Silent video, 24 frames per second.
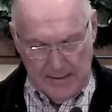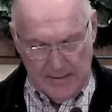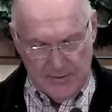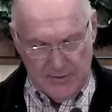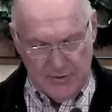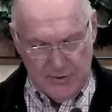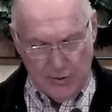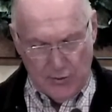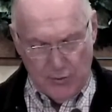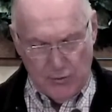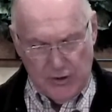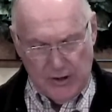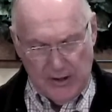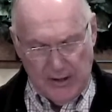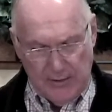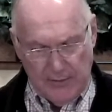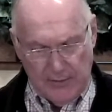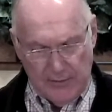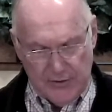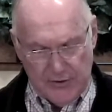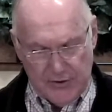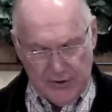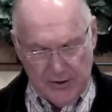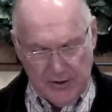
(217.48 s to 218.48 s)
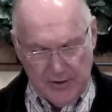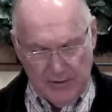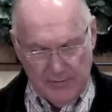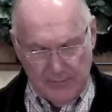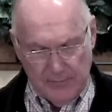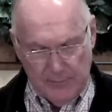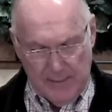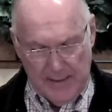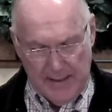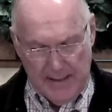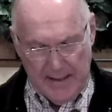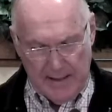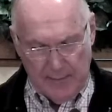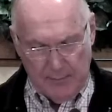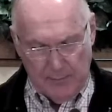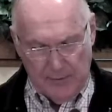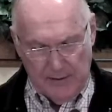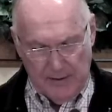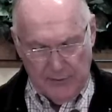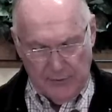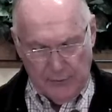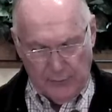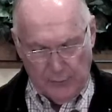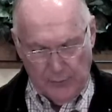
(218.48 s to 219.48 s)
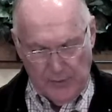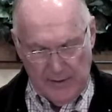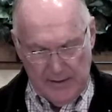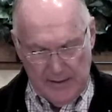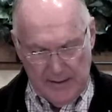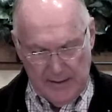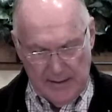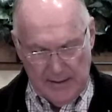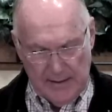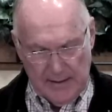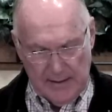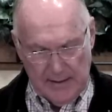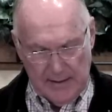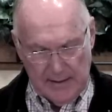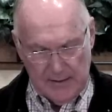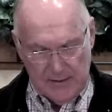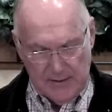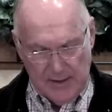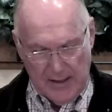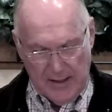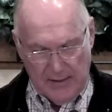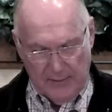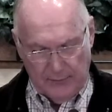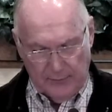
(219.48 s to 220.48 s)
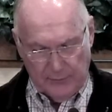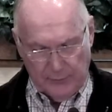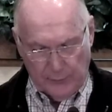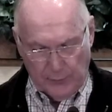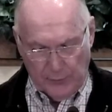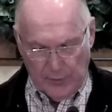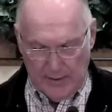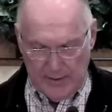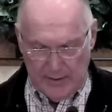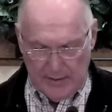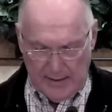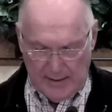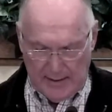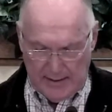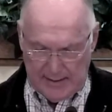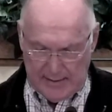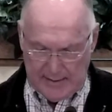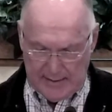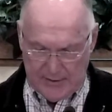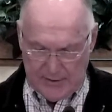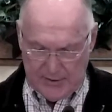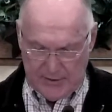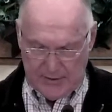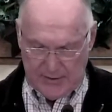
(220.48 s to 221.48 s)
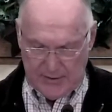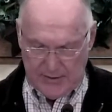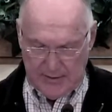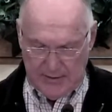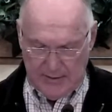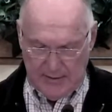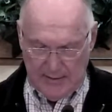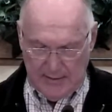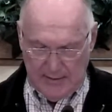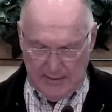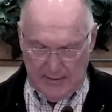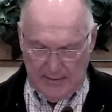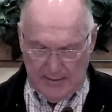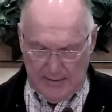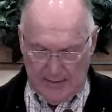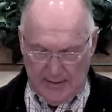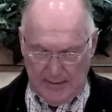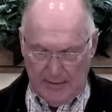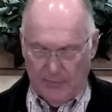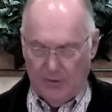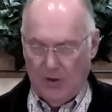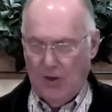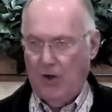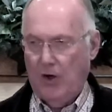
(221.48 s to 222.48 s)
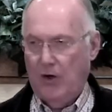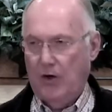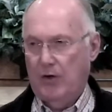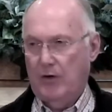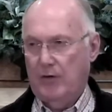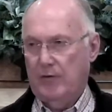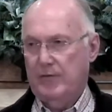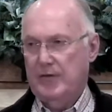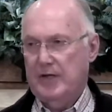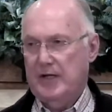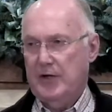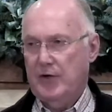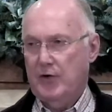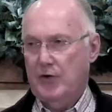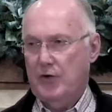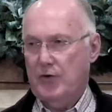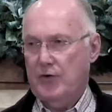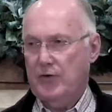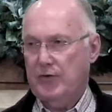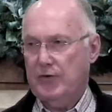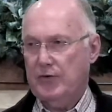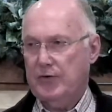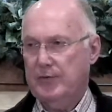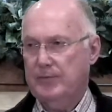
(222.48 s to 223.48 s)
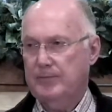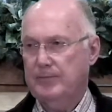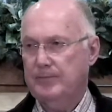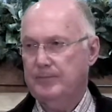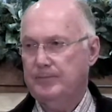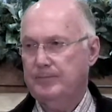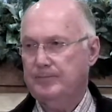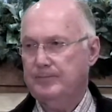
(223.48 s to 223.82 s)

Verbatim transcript: so shall the Son of Man be three days and three nights in the heart of the earth.